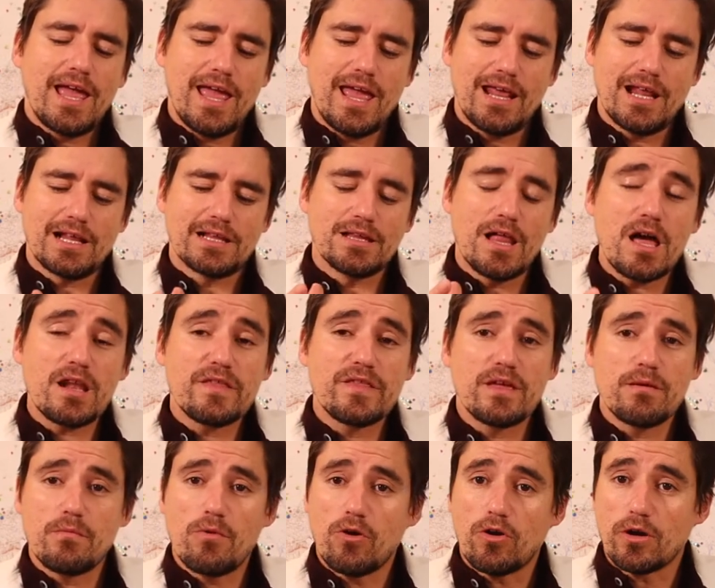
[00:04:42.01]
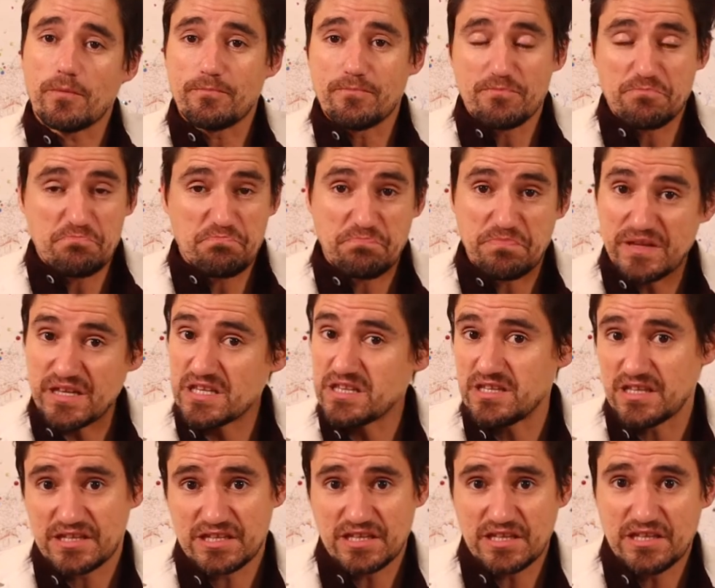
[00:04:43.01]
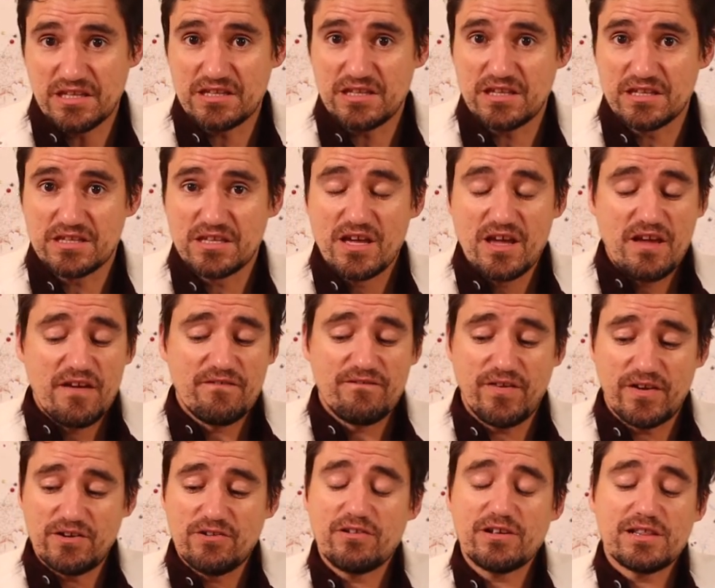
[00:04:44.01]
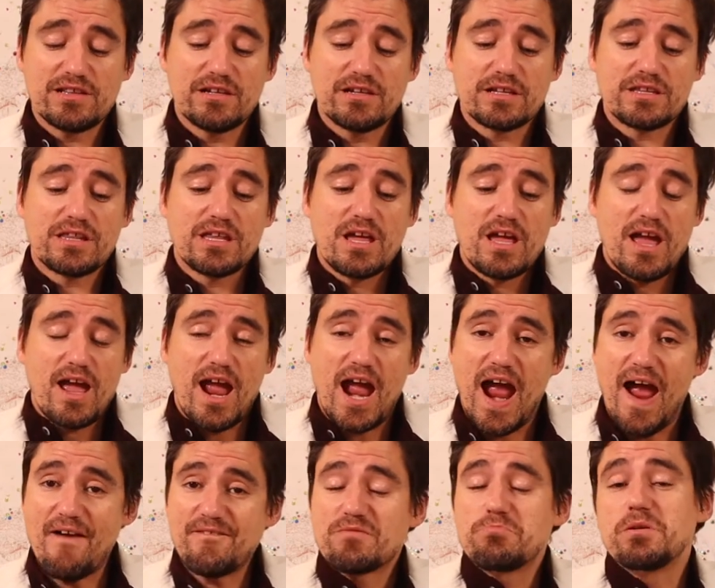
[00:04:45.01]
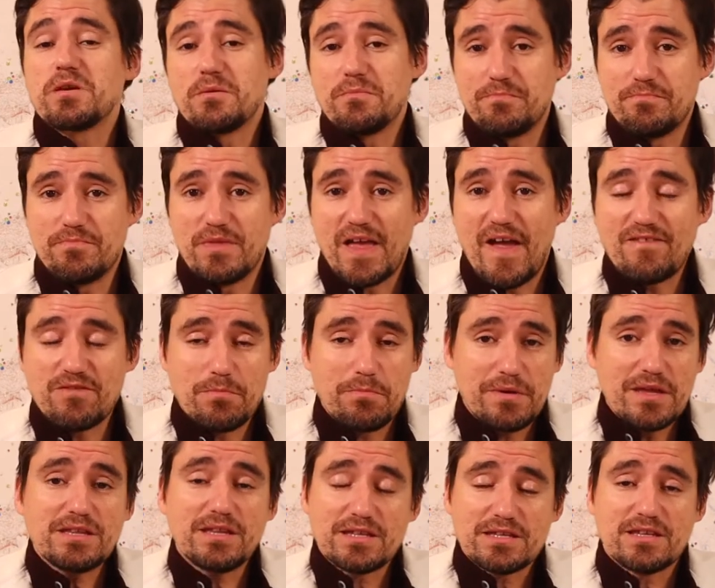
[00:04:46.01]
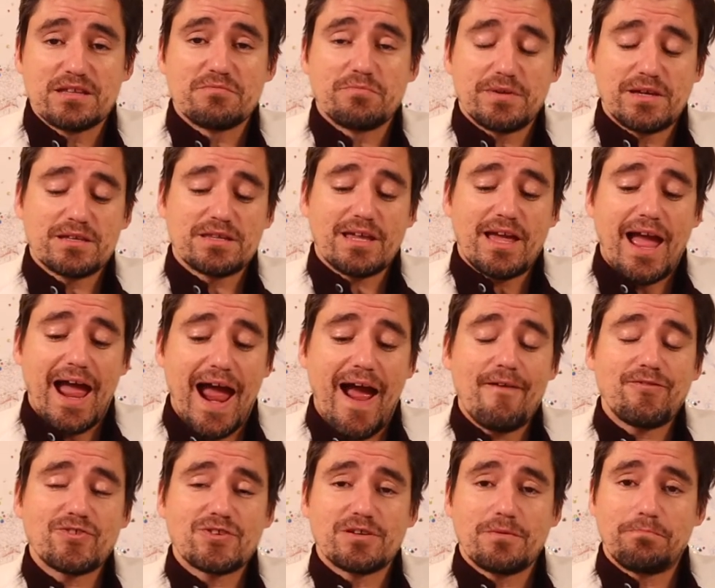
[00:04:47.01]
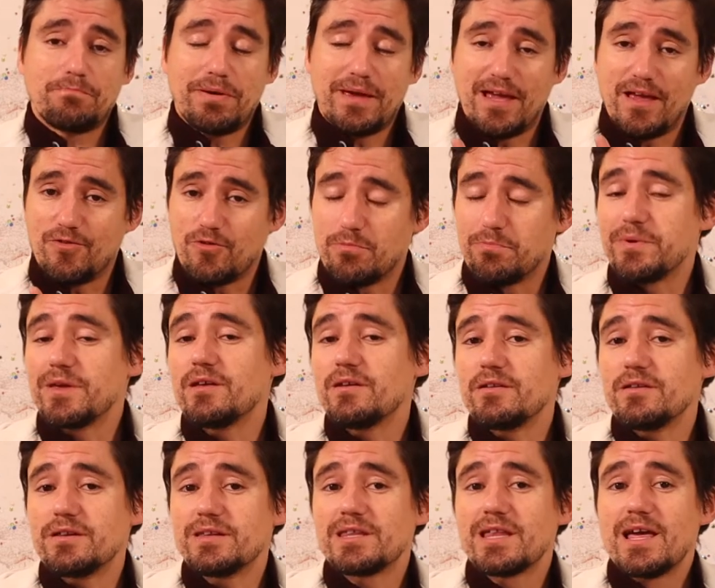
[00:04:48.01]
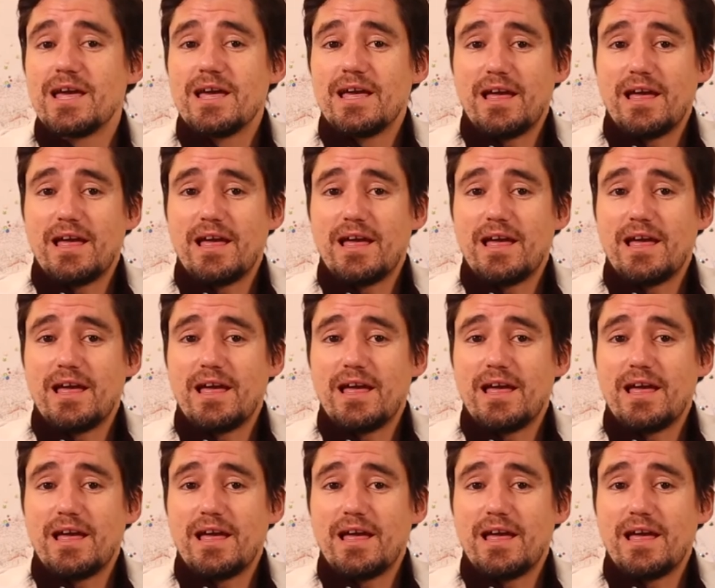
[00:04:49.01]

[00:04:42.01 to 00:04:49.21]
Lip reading: and a lot of them are businesses, because veterinary clinics have to be businesses, because they have to pay their bills,